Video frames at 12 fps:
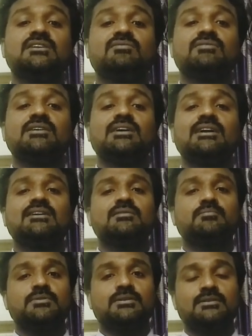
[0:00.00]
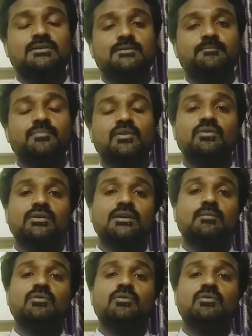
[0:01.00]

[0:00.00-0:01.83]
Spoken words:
of the entrepreneur. Okay,